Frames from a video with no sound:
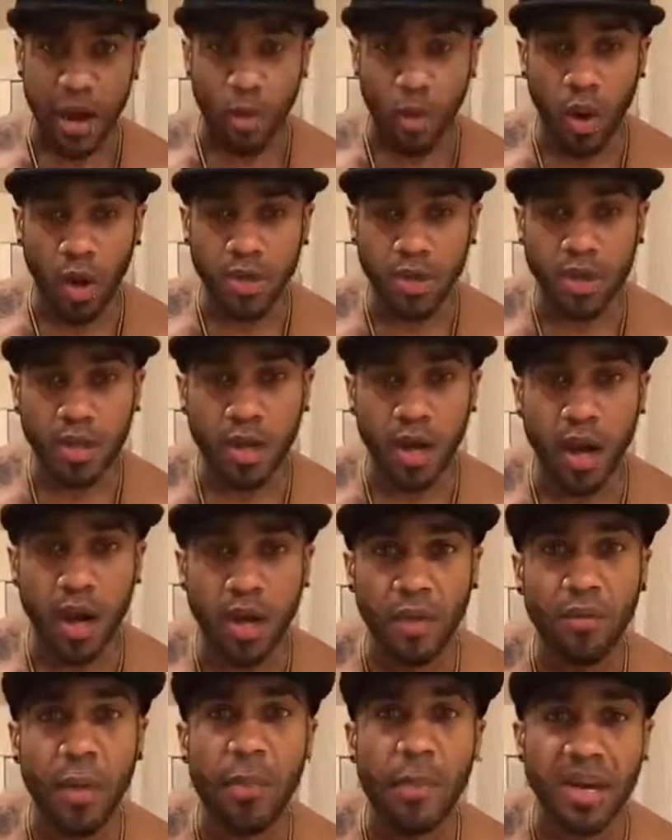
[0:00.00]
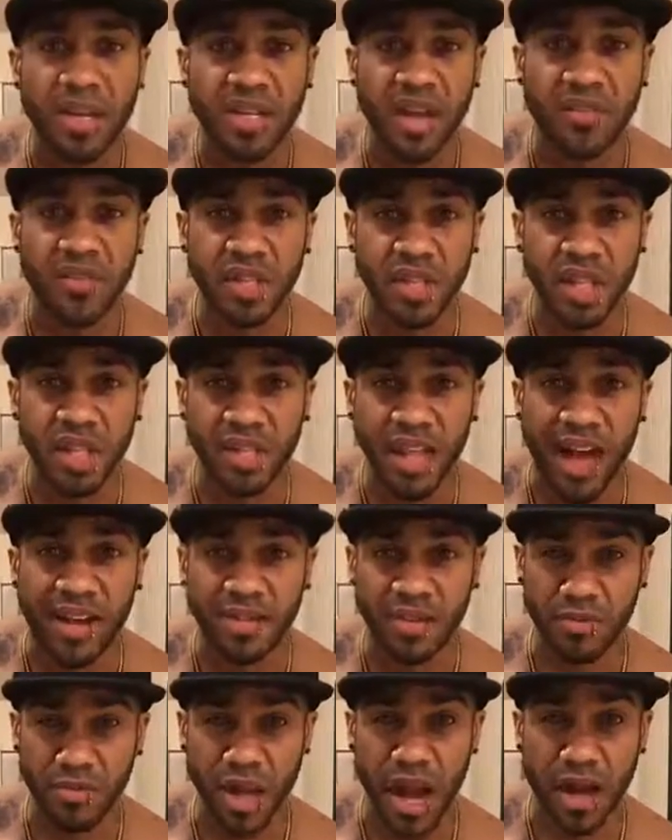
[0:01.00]
that once on my
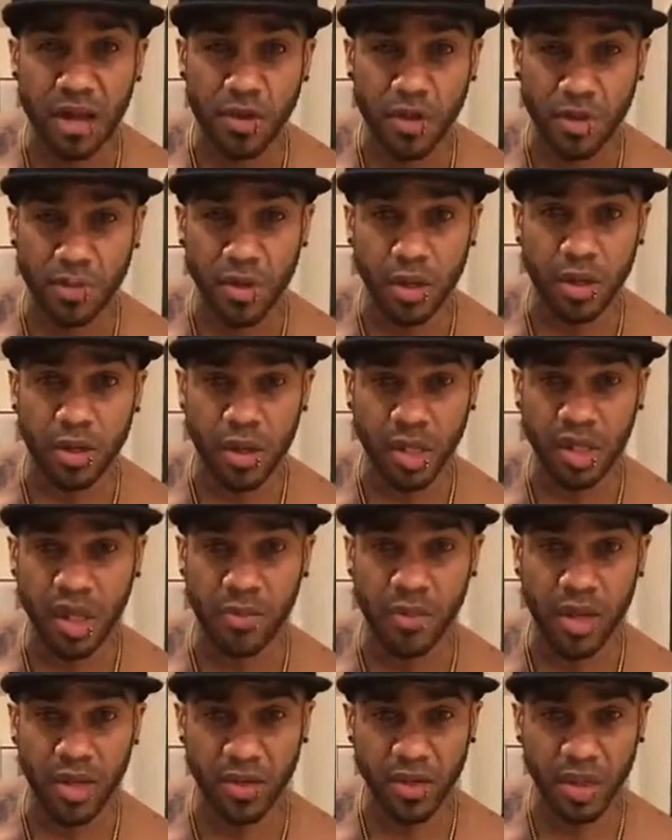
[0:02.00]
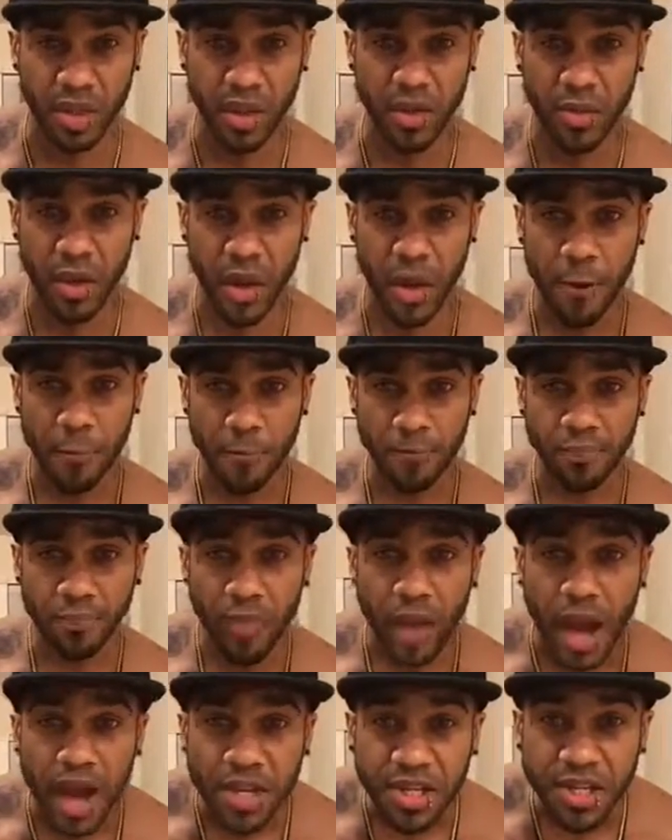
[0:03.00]
17,000 calorie meal, which is on my YouTube.
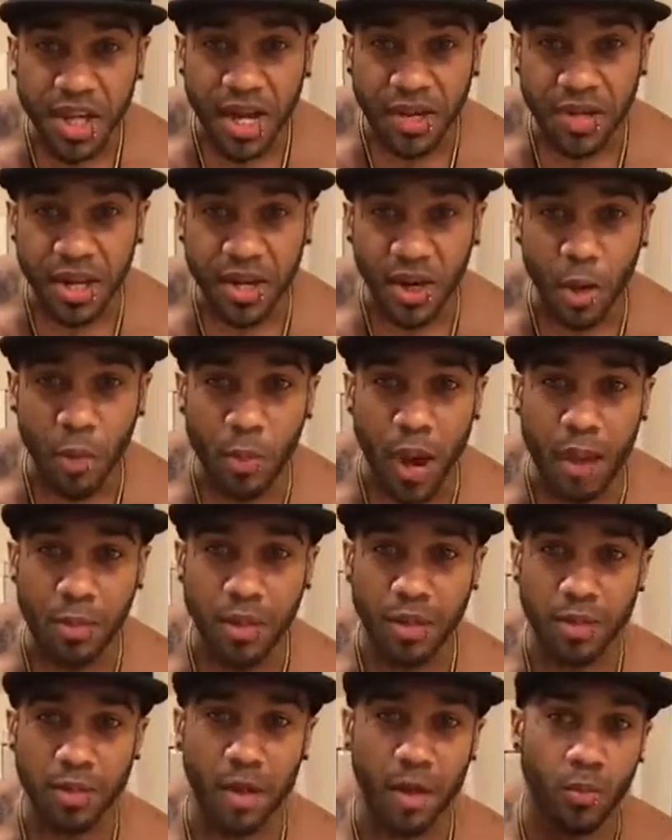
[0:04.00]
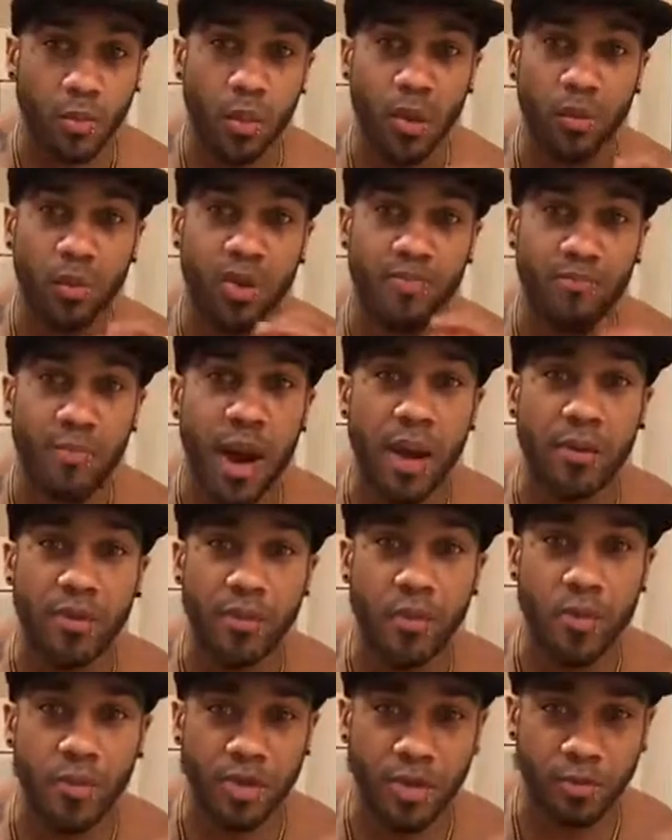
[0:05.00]
I sound like Obama. Look, we've been
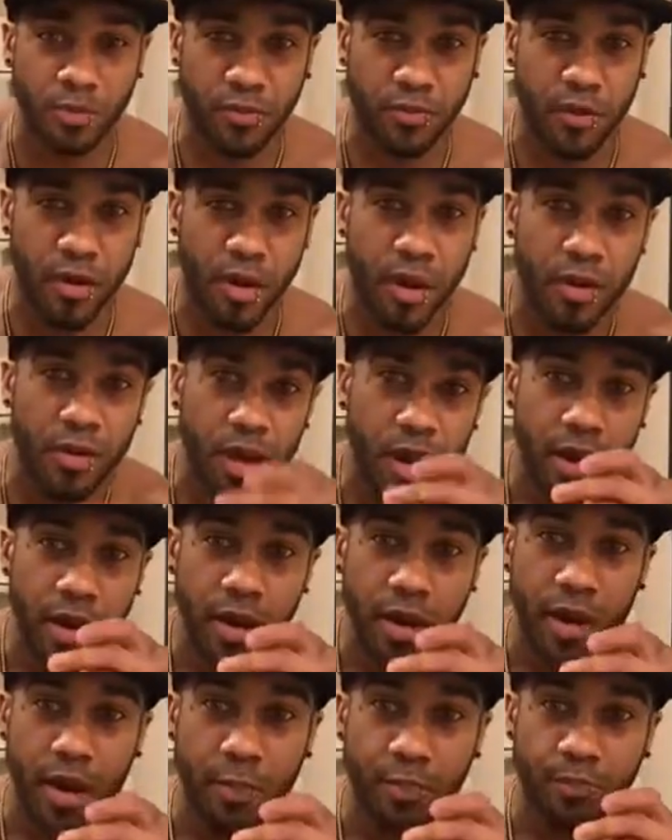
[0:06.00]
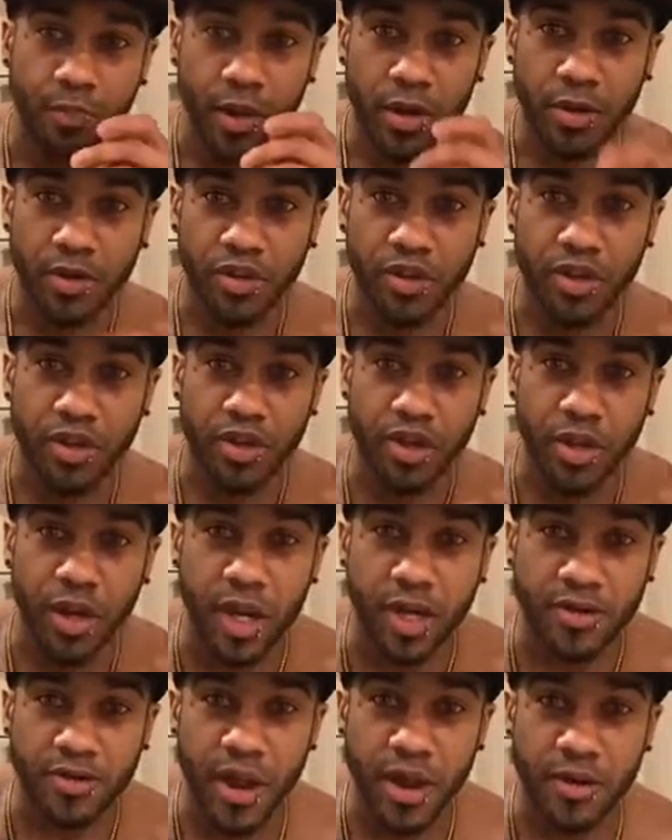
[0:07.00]
through this before now.
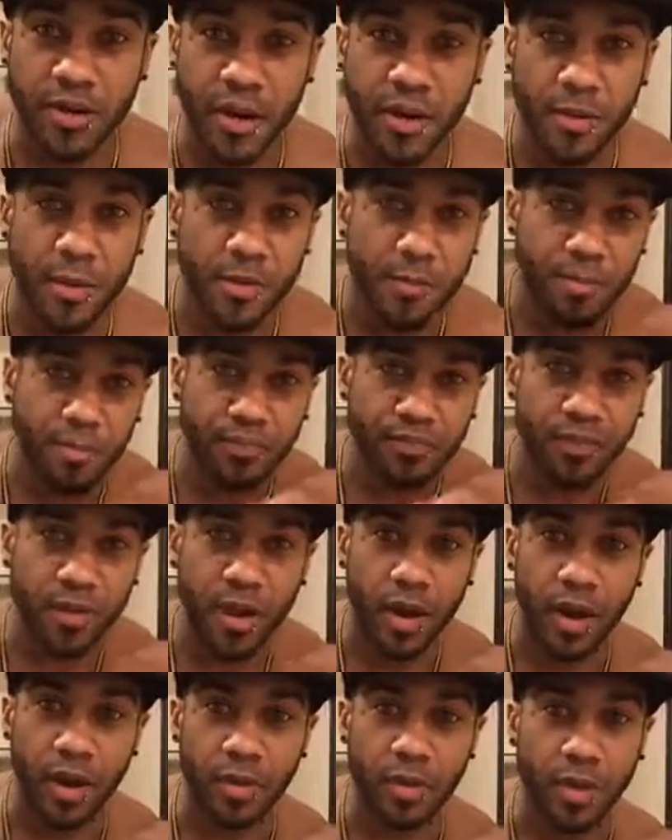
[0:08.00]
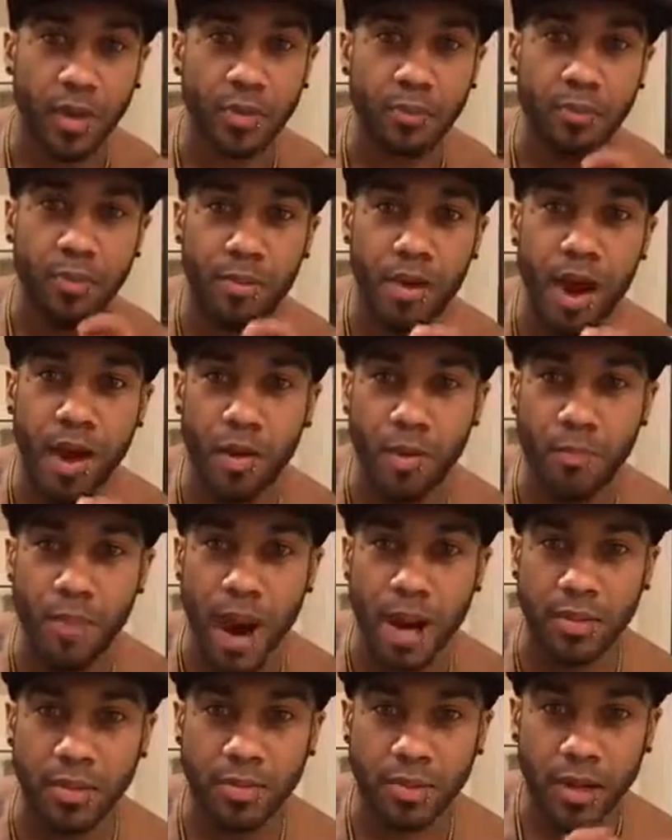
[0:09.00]
Janine, is that your name now? Barack
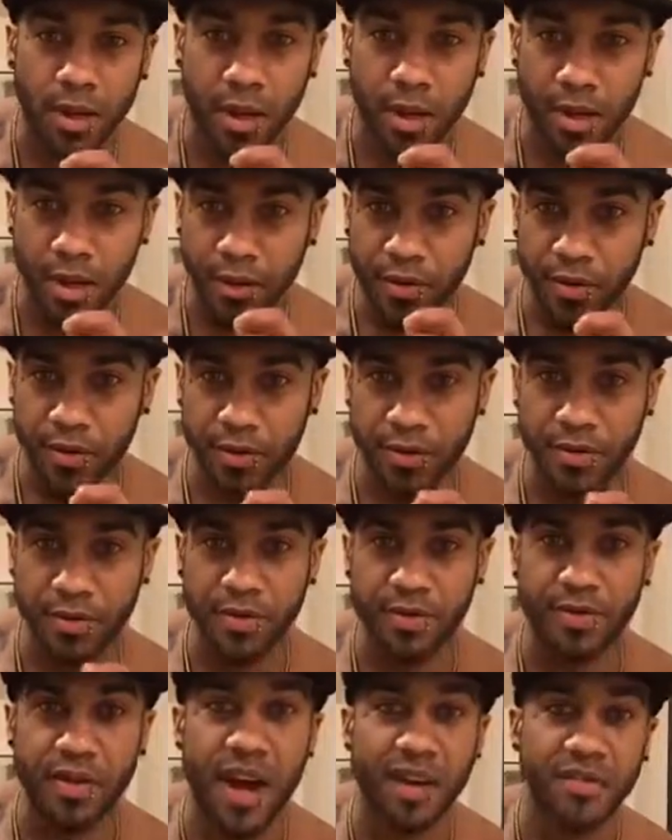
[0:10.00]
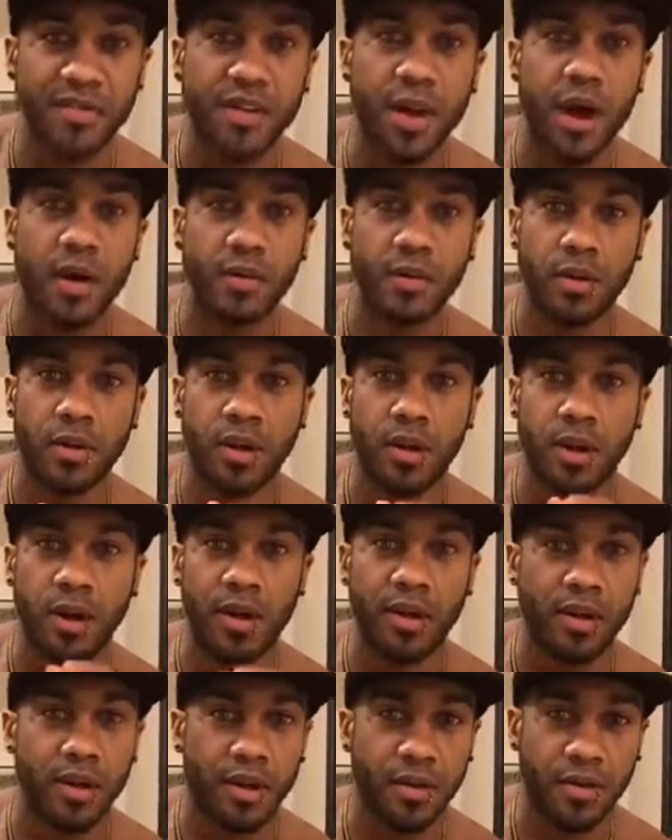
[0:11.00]
Obama does not sound
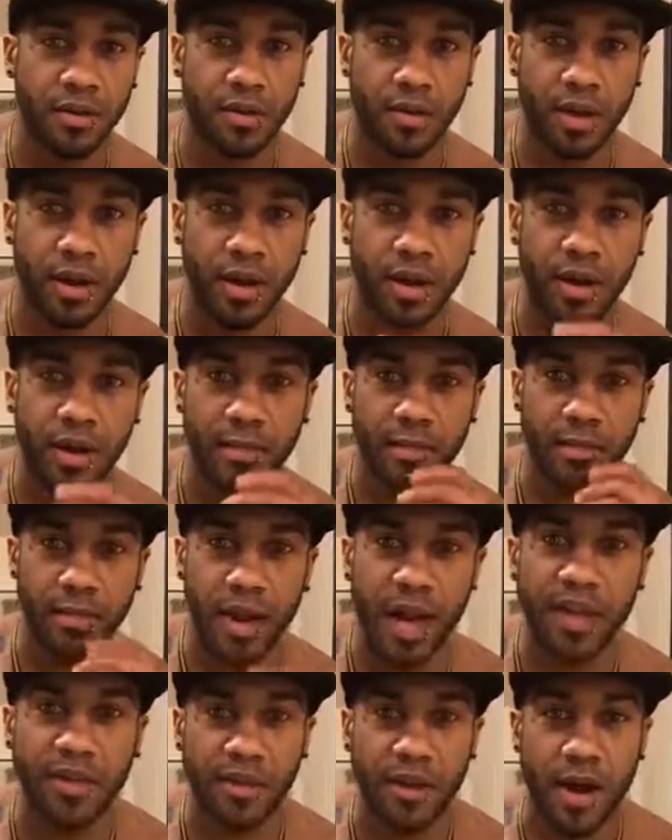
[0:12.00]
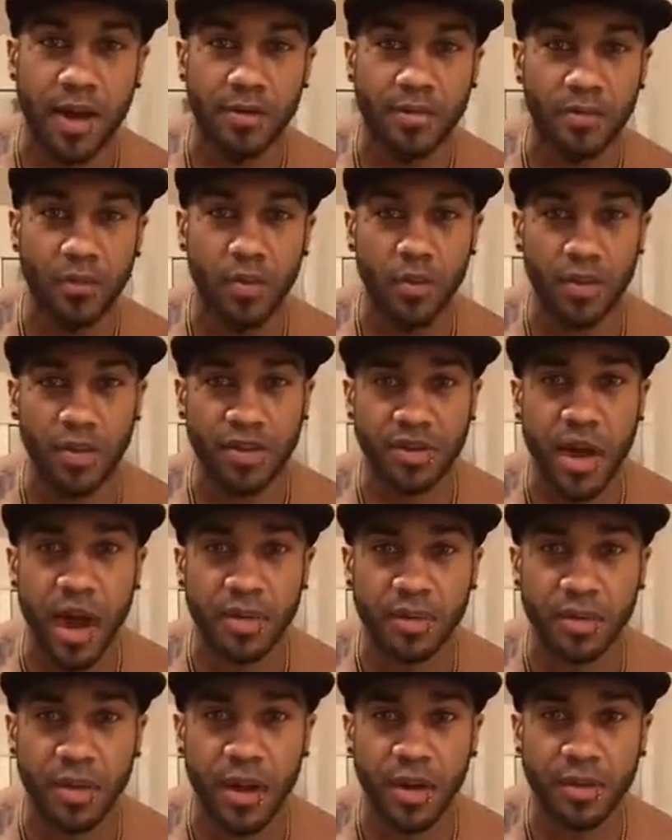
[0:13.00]
anything like that. But what he
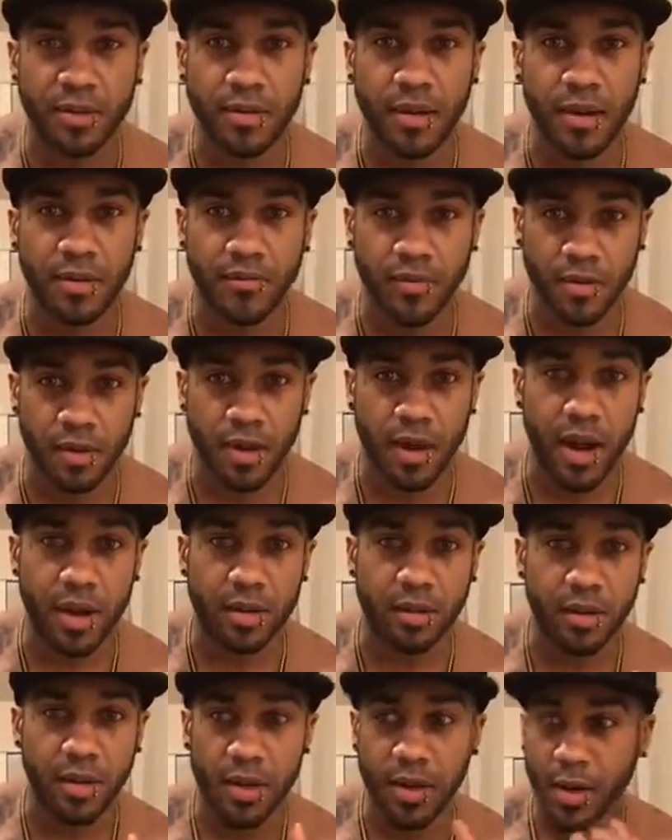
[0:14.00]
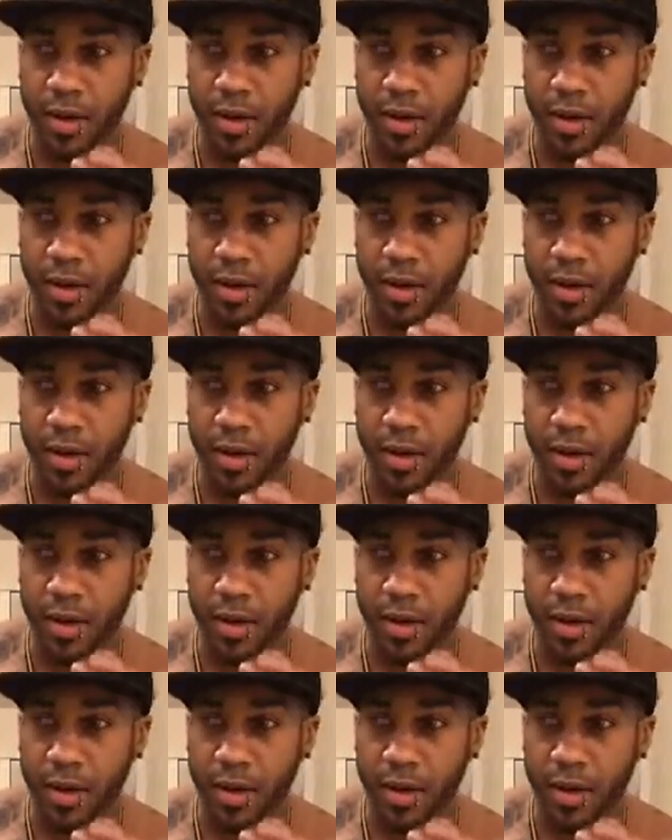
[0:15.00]
sounds like, if you look at